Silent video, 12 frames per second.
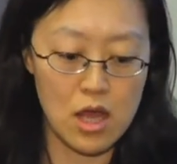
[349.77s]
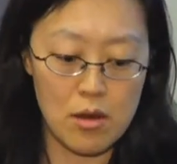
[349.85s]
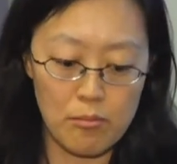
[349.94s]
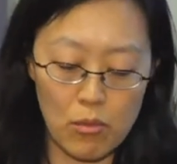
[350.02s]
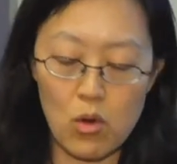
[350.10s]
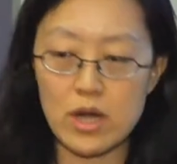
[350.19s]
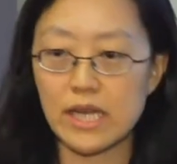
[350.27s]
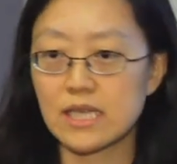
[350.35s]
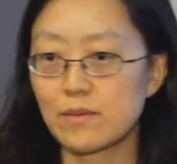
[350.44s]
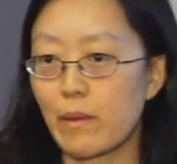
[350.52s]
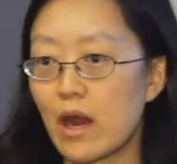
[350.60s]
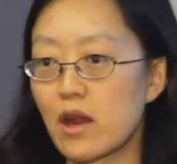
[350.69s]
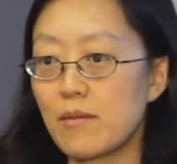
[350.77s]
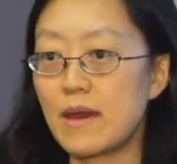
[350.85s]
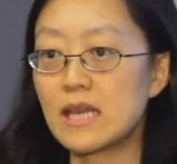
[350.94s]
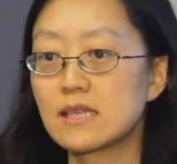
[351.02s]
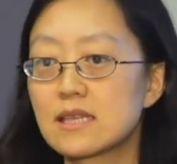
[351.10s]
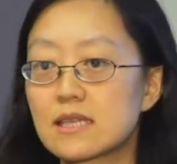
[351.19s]
more
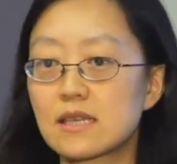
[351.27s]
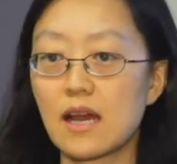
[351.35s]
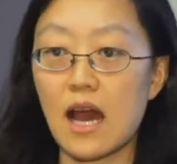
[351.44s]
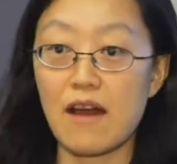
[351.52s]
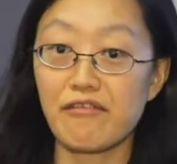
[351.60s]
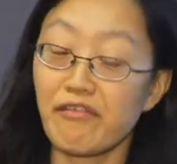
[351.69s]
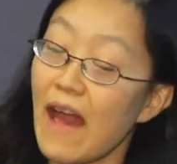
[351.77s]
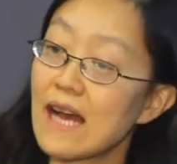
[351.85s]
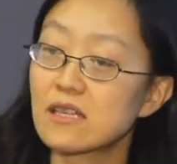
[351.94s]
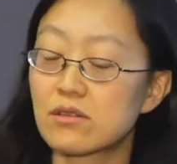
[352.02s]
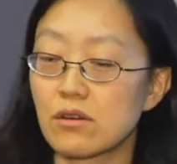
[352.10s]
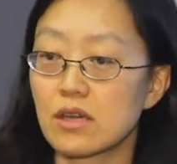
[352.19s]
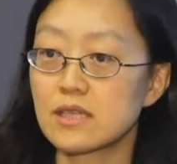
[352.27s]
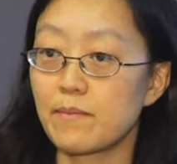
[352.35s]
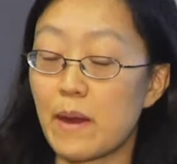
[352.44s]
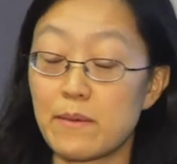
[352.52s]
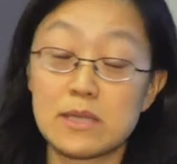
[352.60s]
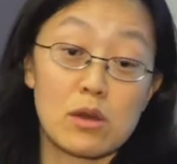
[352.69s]
experiments, faster
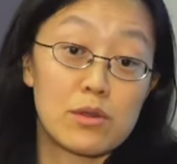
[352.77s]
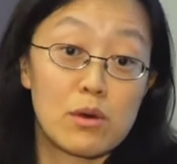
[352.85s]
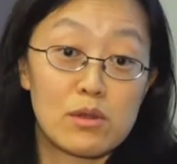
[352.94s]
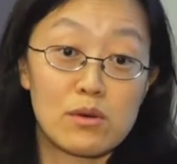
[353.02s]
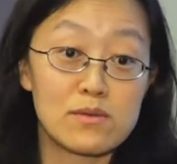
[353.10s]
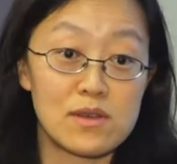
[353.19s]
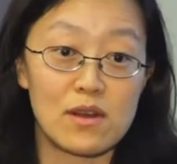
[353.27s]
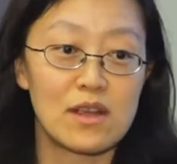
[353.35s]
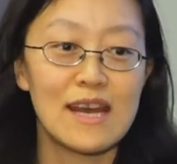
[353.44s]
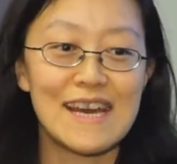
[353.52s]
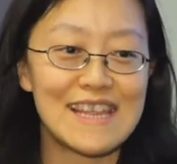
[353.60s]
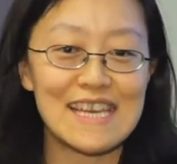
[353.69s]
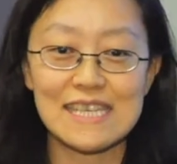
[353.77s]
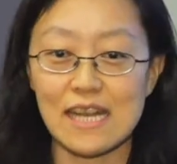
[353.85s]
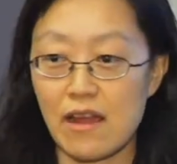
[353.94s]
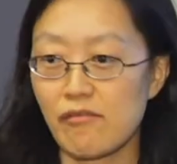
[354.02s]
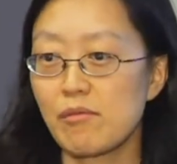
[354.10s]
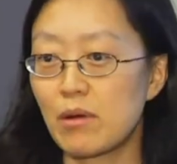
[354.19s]
experiments, although those are things that
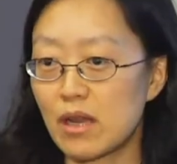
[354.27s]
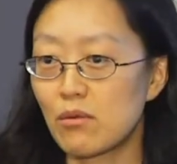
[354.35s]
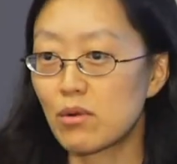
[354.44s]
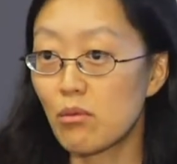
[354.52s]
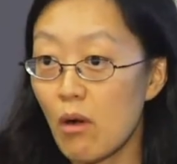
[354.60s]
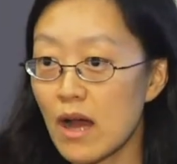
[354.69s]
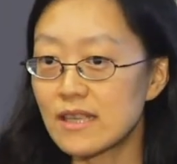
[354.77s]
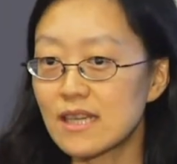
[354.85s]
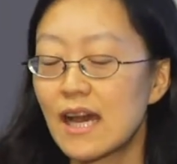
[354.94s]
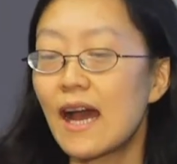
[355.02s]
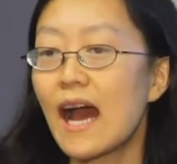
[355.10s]
everybody would want.